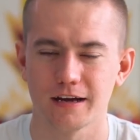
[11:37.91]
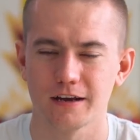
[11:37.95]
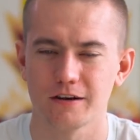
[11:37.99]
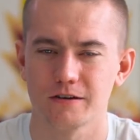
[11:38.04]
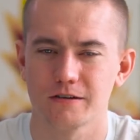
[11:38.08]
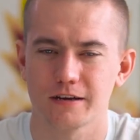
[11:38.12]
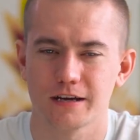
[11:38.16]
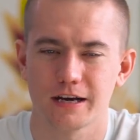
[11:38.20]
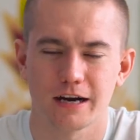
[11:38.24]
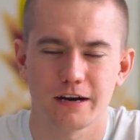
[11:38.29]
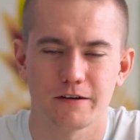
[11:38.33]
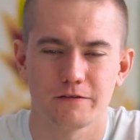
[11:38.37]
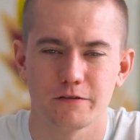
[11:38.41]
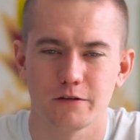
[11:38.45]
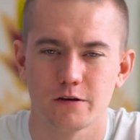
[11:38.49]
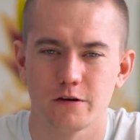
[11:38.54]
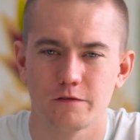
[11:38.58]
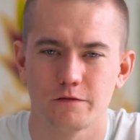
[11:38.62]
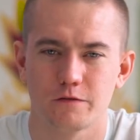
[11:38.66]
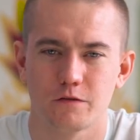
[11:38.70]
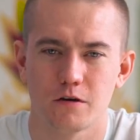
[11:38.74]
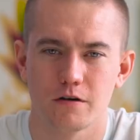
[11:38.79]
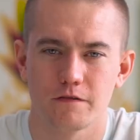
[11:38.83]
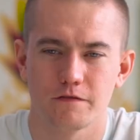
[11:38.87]
I don't care if you're
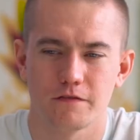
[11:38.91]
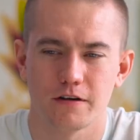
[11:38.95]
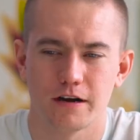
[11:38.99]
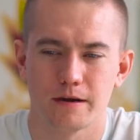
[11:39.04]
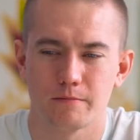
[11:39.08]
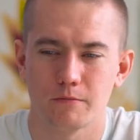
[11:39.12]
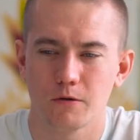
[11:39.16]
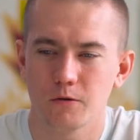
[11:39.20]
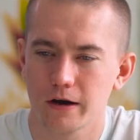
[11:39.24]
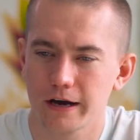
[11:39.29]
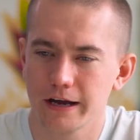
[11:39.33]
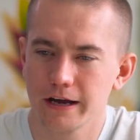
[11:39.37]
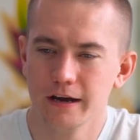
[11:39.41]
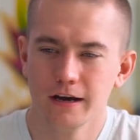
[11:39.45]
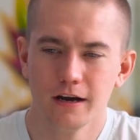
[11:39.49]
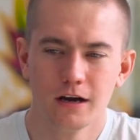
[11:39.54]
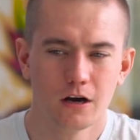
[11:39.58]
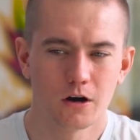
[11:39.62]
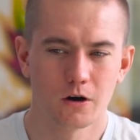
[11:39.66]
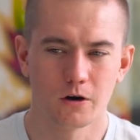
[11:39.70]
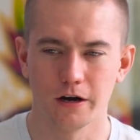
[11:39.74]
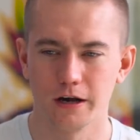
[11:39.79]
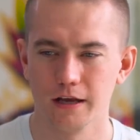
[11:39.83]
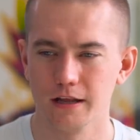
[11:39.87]
a Ford fanboy
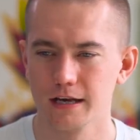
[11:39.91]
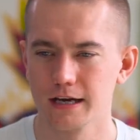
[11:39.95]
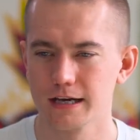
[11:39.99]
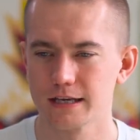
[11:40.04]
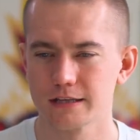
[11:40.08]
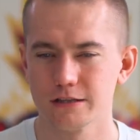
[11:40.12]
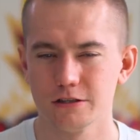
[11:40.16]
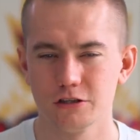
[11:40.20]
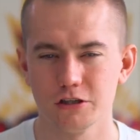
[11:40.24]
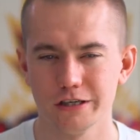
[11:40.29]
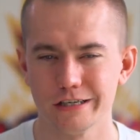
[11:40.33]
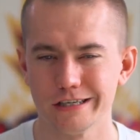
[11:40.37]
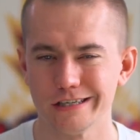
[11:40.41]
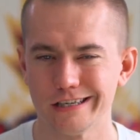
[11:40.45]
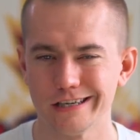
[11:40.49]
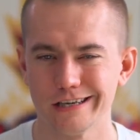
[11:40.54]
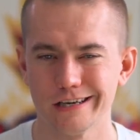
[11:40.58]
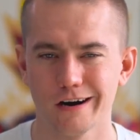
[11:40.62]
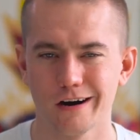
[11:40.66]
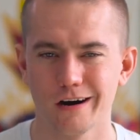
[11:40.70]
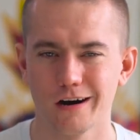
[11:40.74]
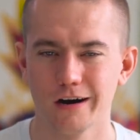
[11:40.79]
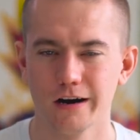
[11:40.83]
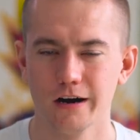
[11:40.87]
or you like the
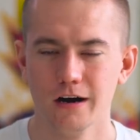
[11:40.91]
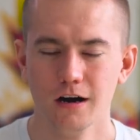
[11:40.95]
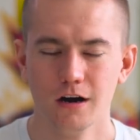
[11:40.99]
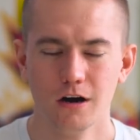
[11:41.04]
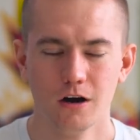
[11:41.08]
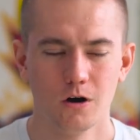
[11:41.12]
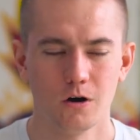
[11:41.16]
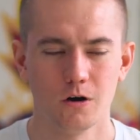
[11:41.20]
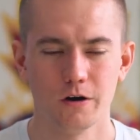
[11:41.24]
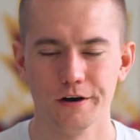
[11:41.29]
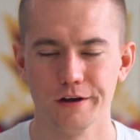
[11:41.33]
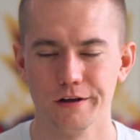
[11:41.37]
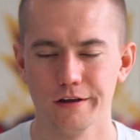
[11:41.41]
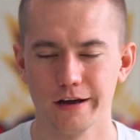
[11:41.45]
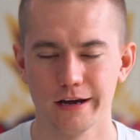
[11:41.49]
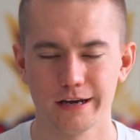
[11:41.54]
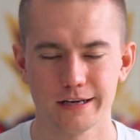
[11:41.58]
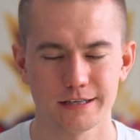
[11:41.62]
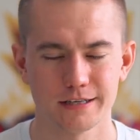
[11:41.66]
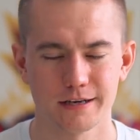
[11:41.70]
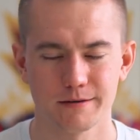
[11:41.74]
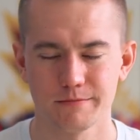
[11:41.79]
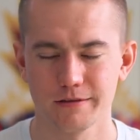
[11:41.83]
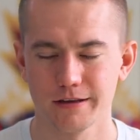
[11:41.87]
GTR or you like
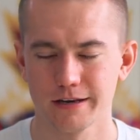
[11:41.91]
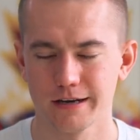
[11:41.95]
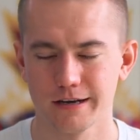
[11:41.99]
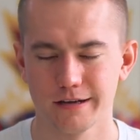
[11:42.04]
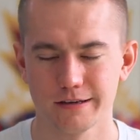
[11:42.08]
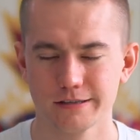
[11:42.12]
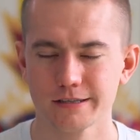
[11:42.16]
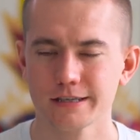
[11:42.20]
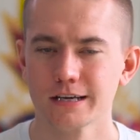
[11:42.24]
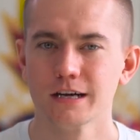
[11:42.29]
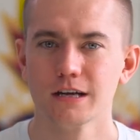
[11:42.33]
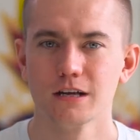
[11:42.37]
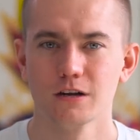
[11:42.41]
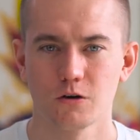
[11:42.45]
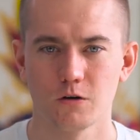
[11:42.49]
something else.